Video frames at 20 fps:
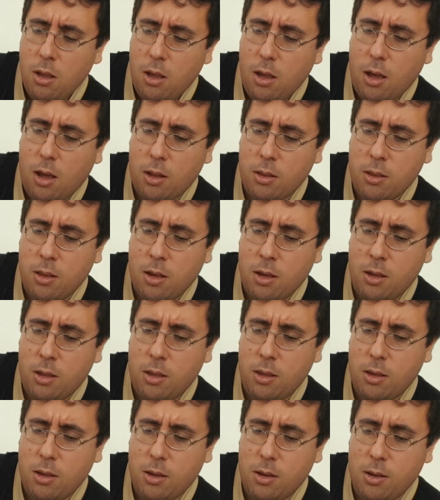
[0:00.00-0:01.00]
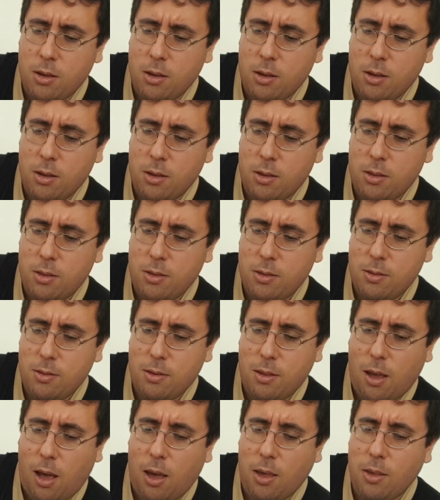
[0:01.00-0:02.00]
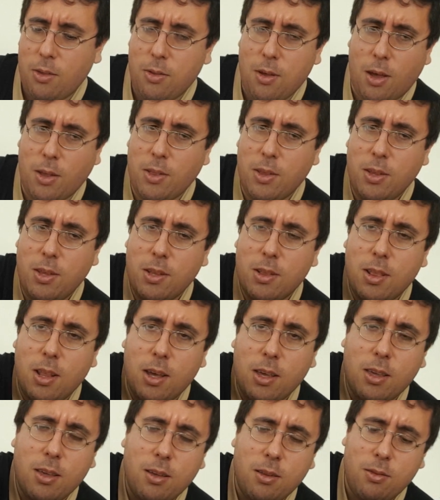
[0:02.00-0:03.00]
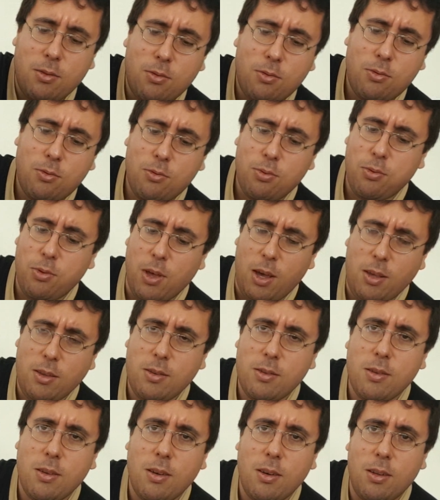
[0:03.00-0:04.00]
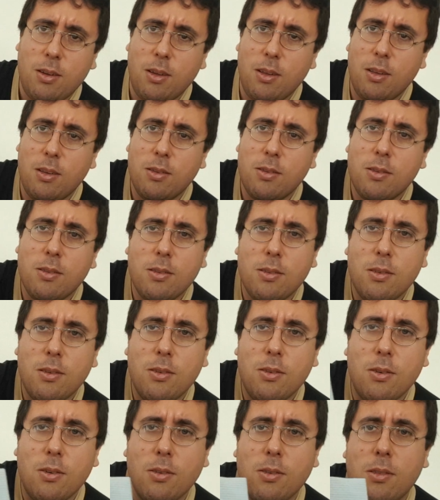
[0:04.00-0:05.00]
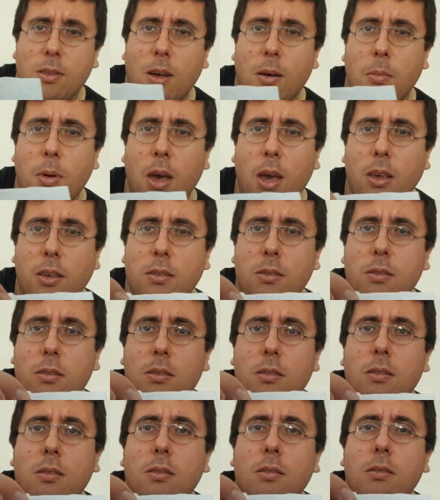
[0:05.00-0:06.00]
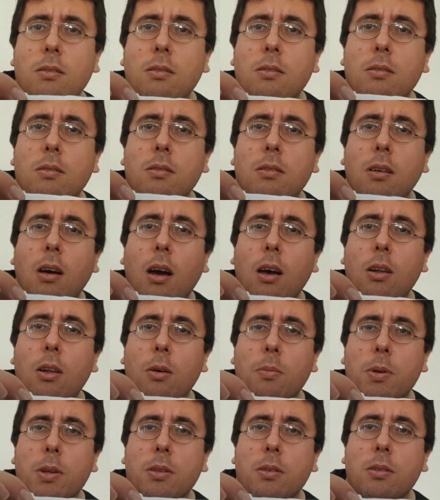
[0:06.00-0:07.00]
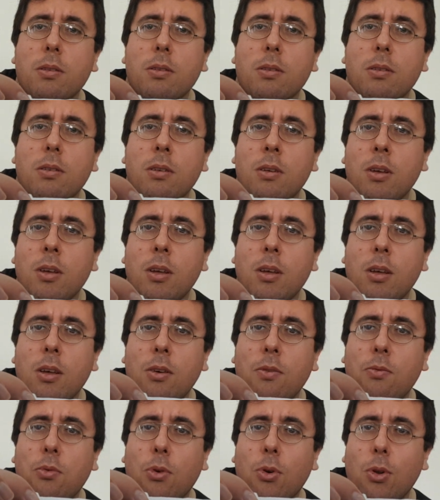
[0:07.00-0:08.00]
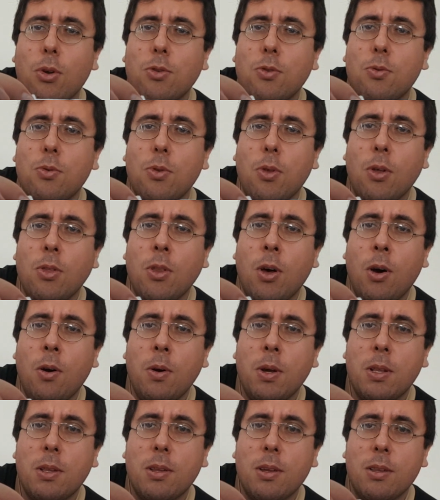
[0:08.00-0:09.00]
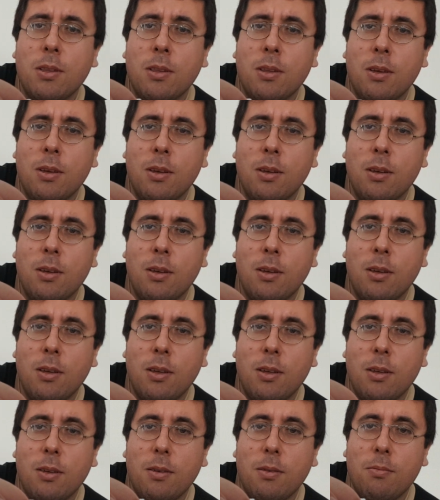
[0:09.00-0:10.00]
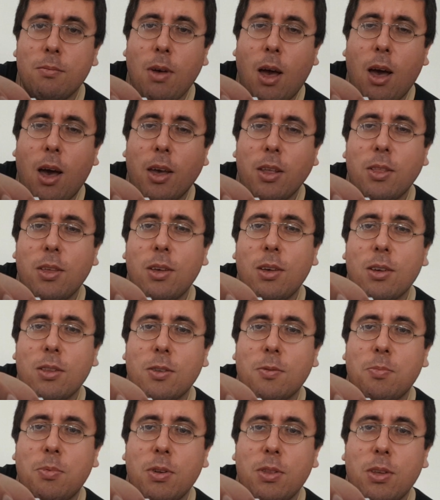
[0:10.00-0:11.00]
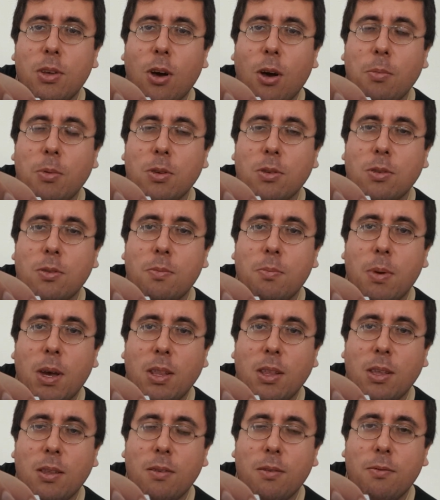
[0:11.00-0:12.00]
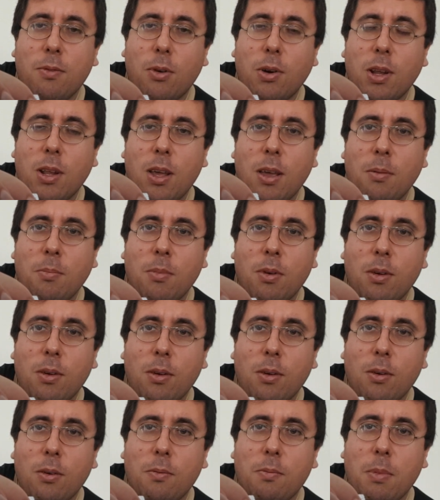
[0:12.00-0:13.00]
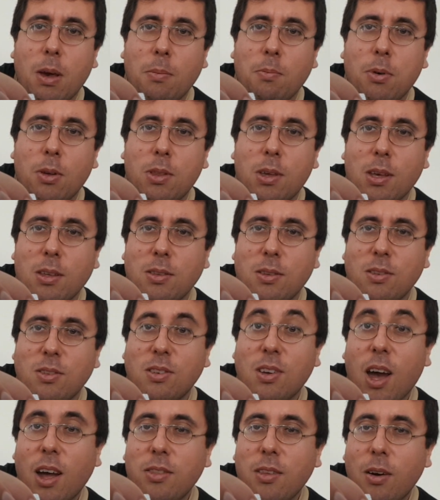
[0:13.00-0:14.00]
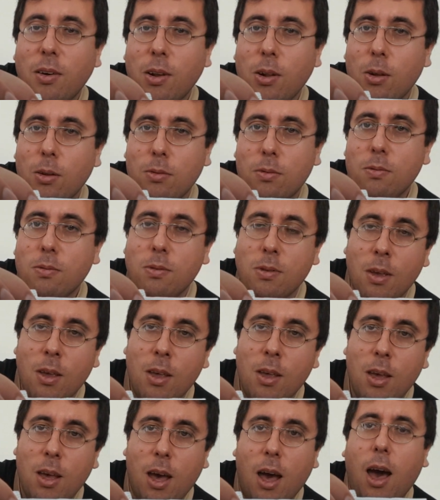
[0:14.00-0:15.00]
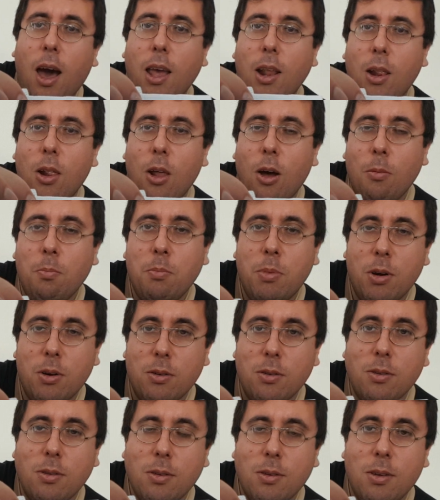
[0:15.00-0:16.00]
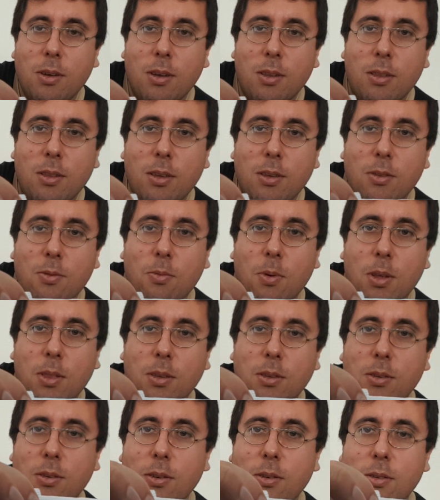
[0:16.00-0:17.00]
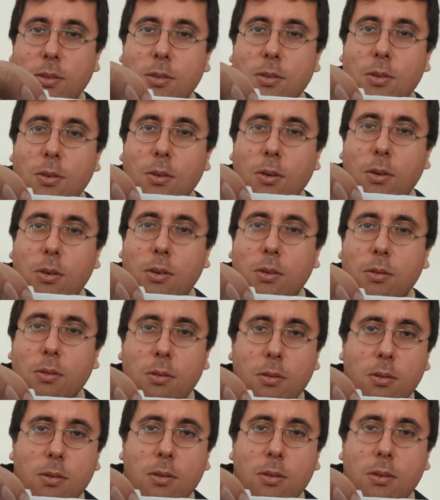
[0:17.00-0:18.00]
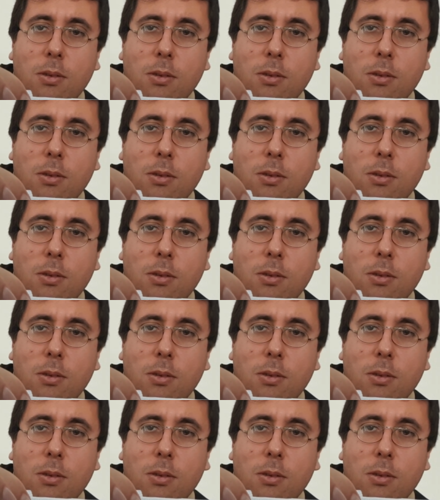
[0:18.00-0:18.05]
And I did it like in 2 days, and it is just amazing. I loved it. For those who don't know it, and I think it's pretty obvious for the name of my podcast is Canary Lotus. I love birds, and this one is just so cute.